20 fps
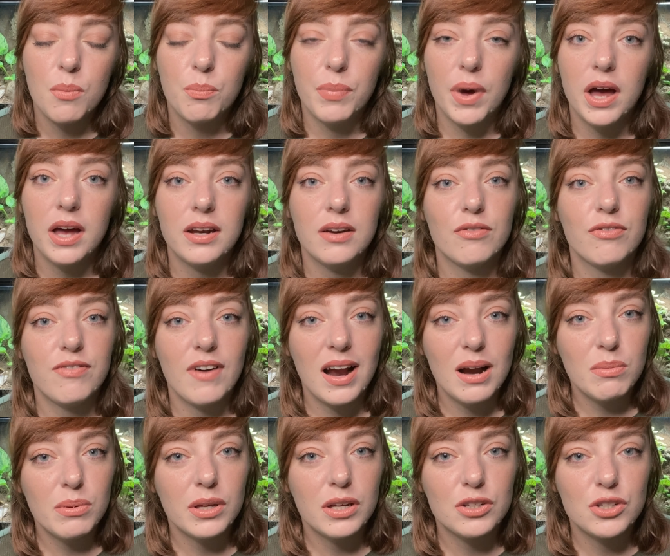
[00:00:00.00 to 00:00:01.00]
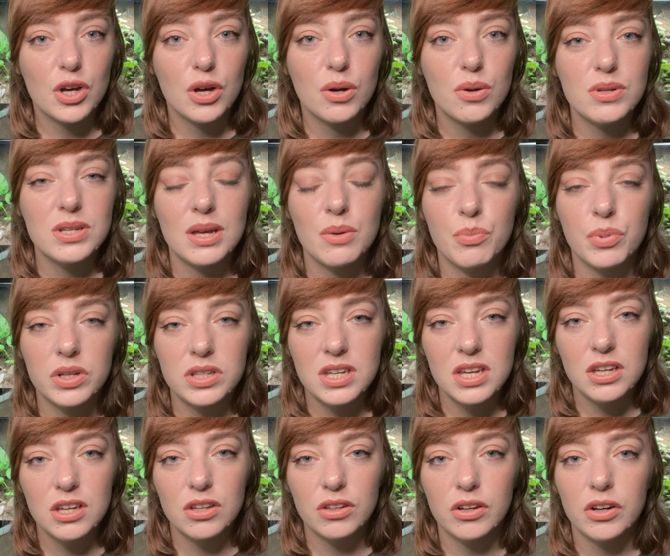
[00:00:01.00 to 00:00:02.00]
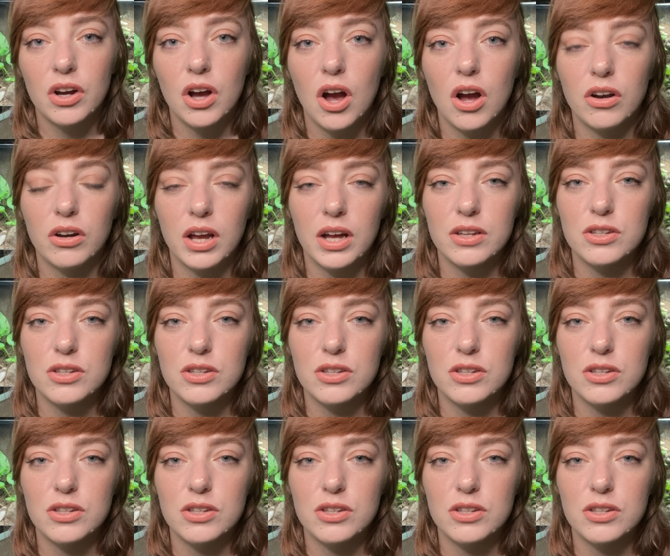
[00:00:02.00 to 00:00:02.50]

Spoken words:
but fire-bellied toads in particular are not